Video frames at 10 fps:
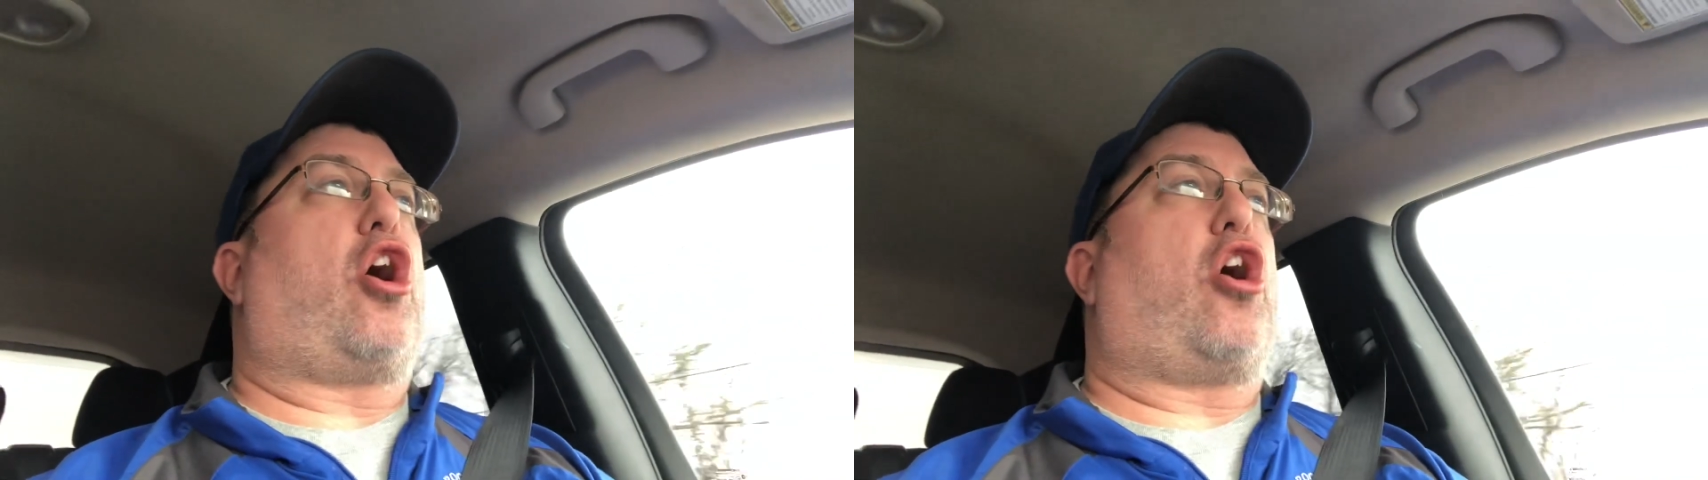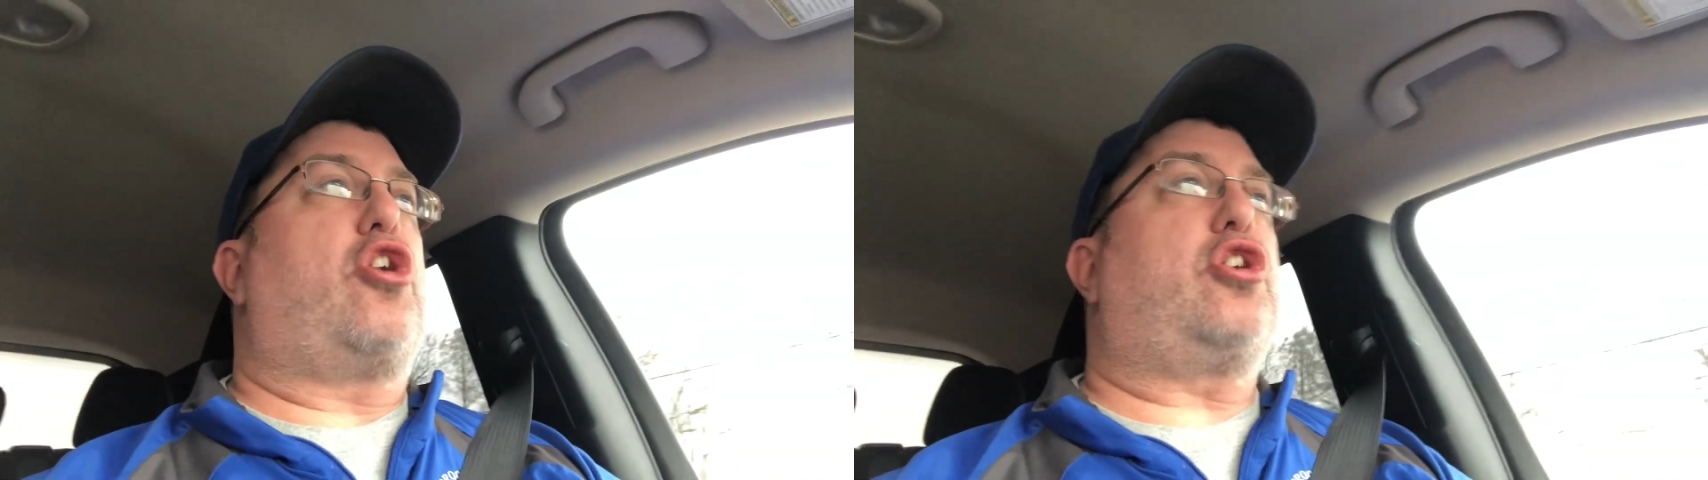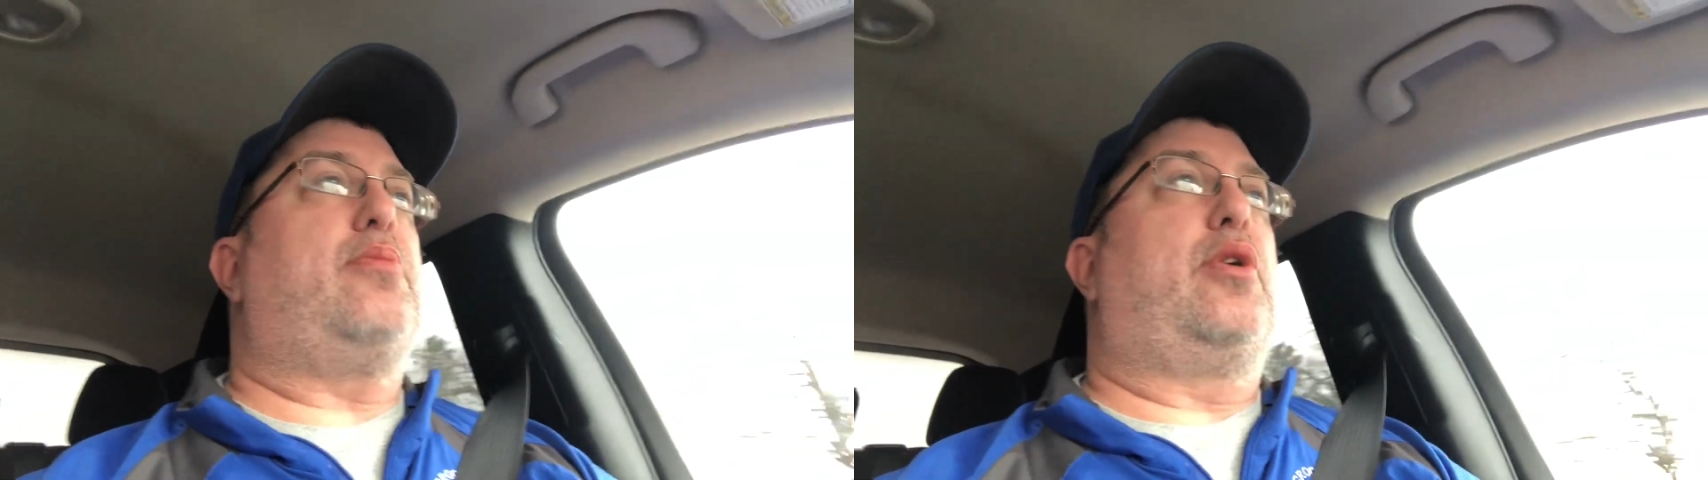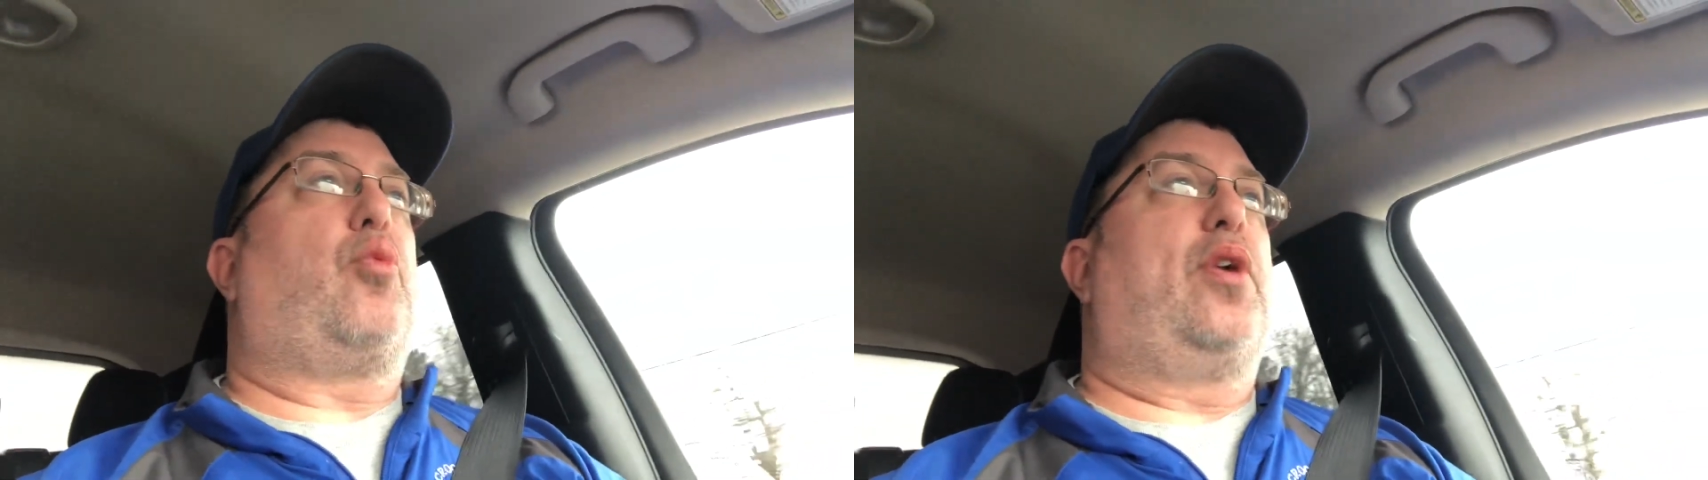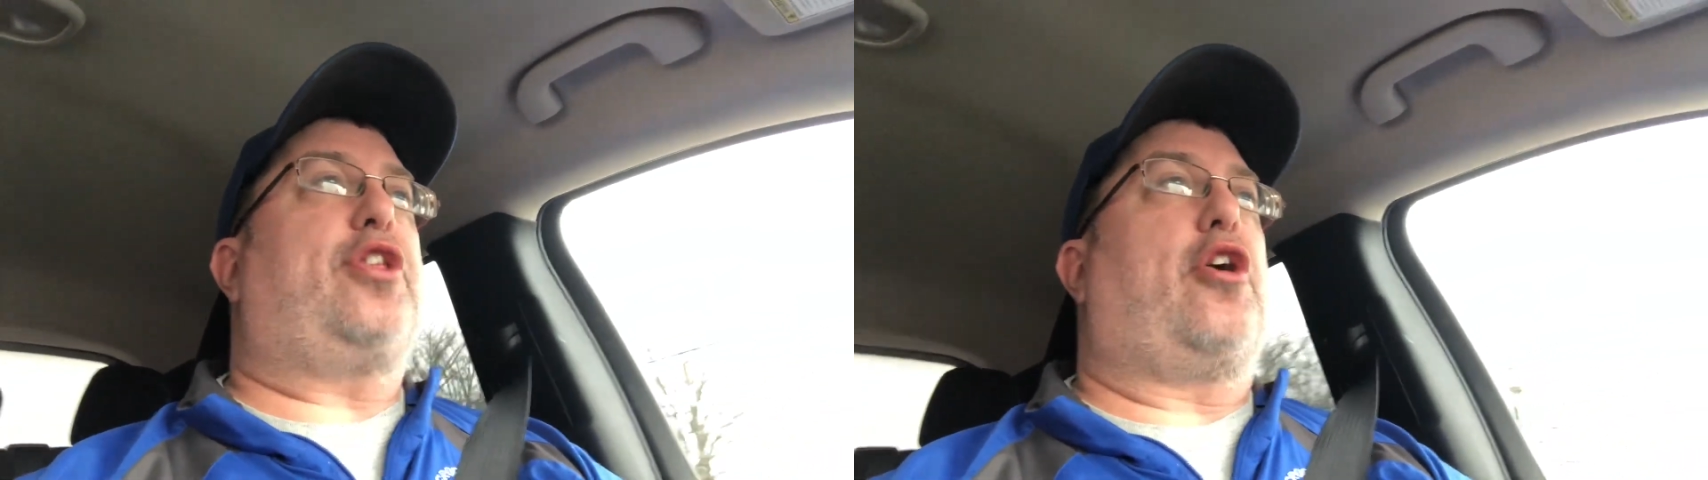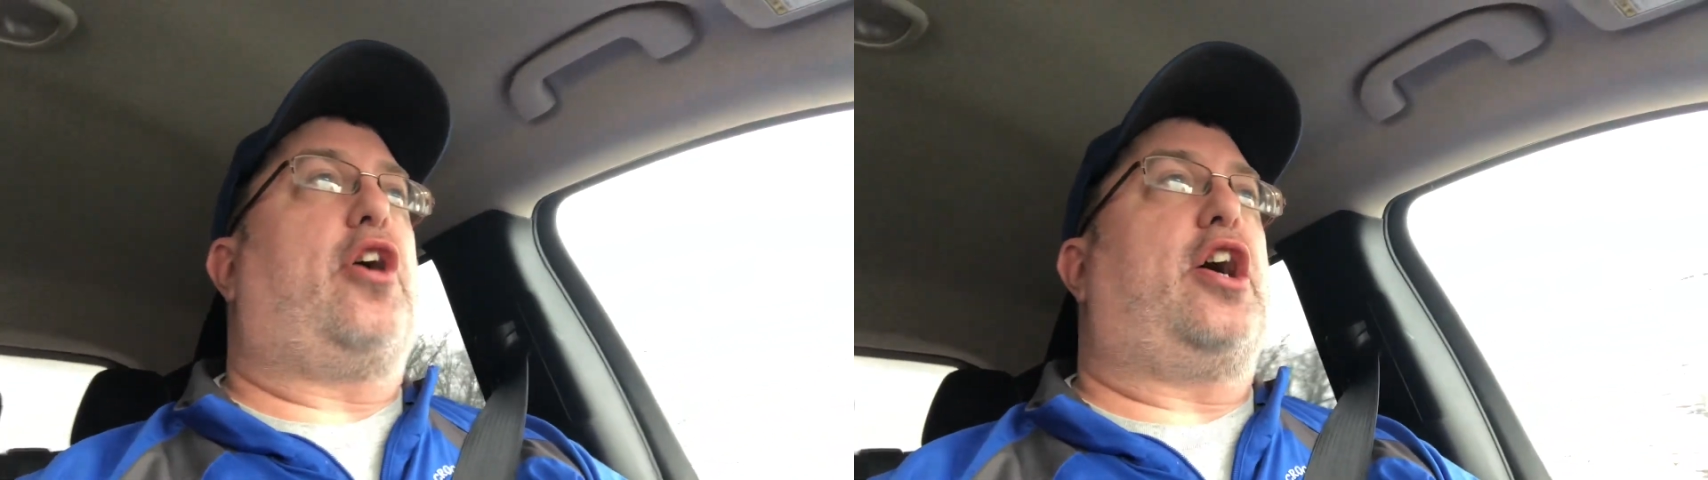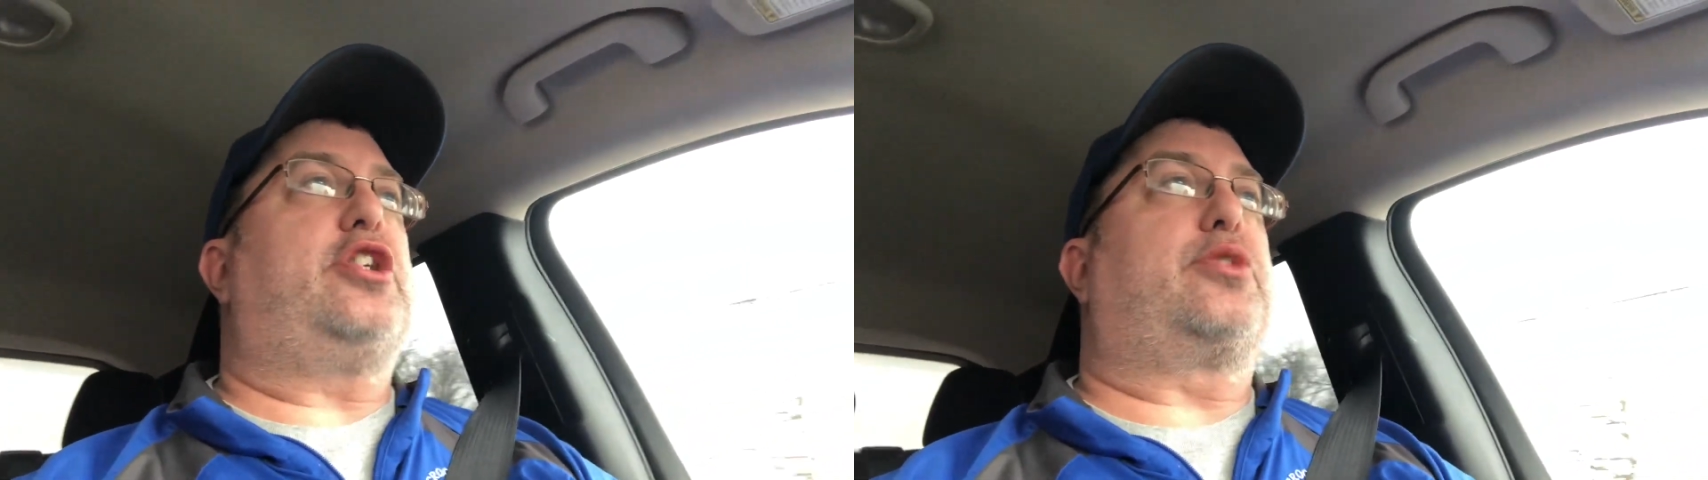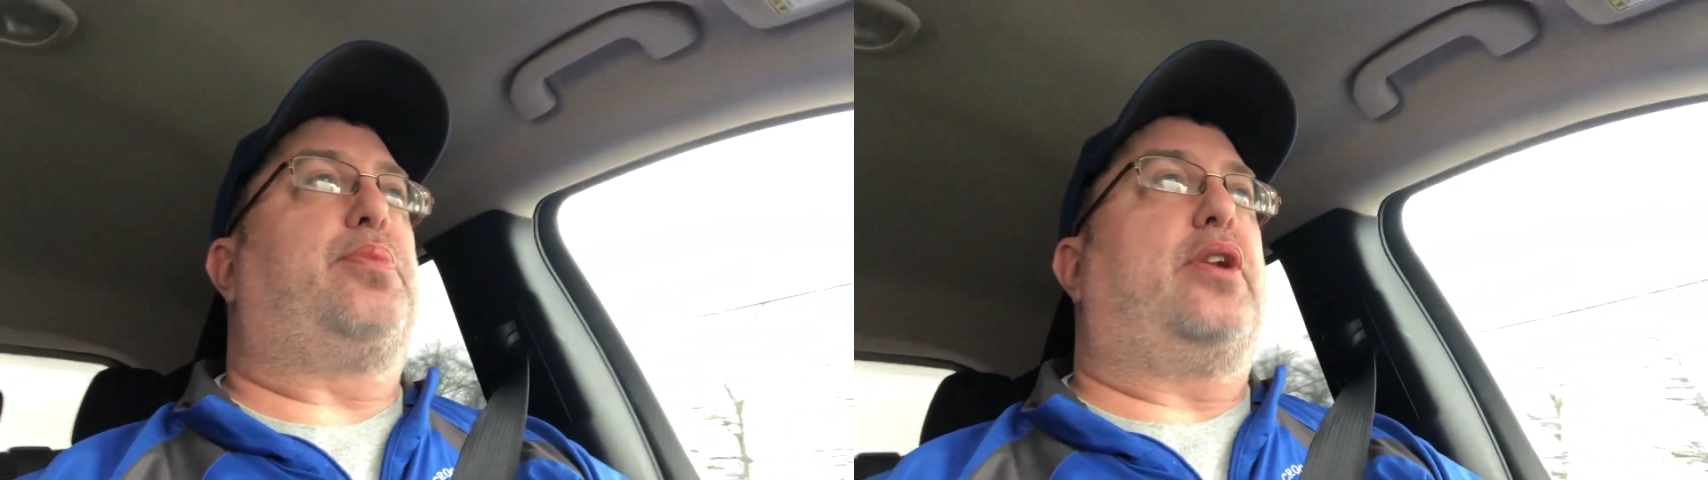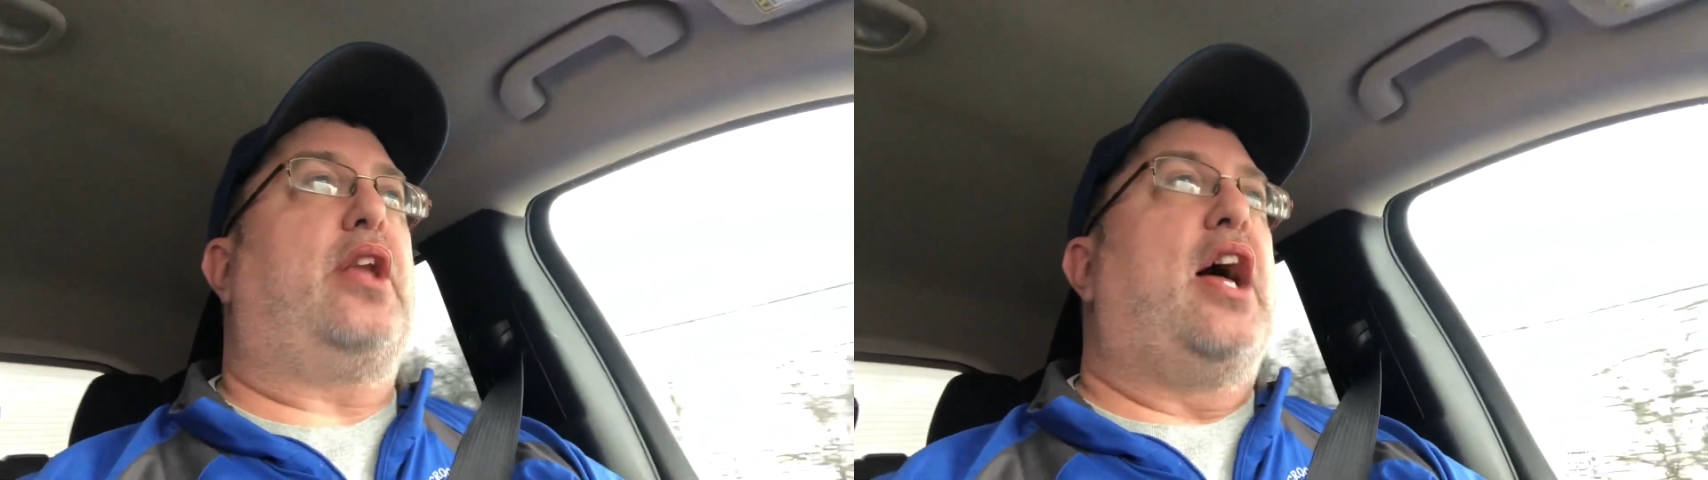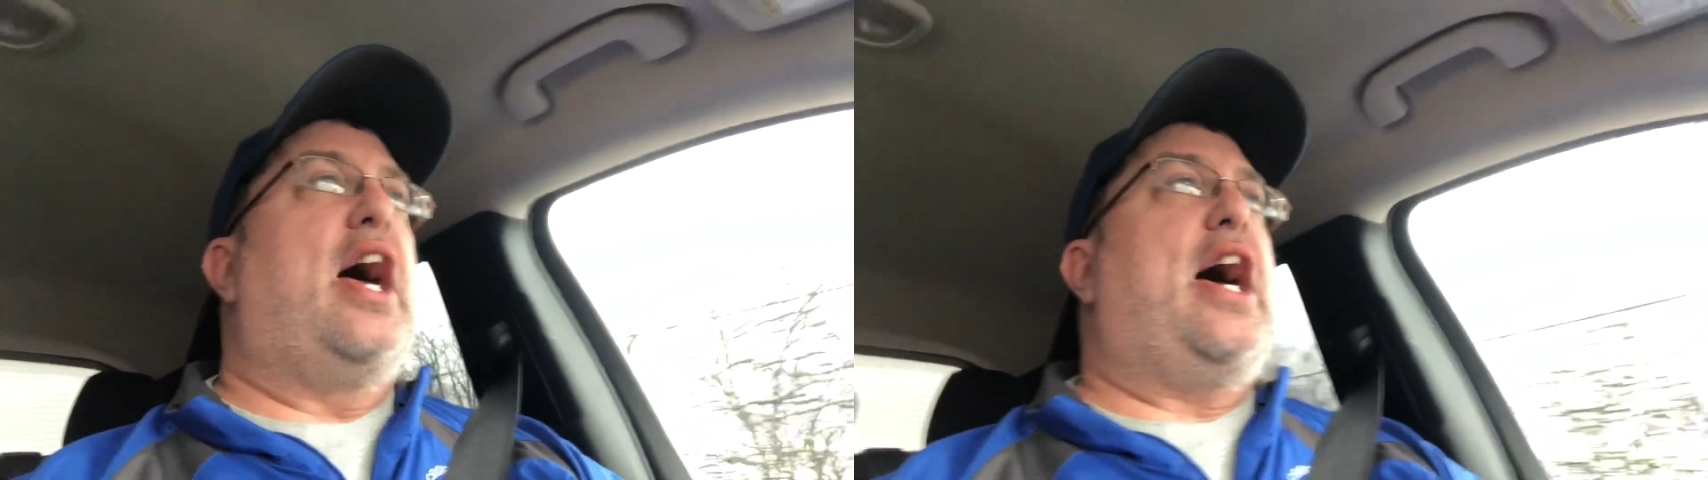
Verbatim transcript: argument with her husband,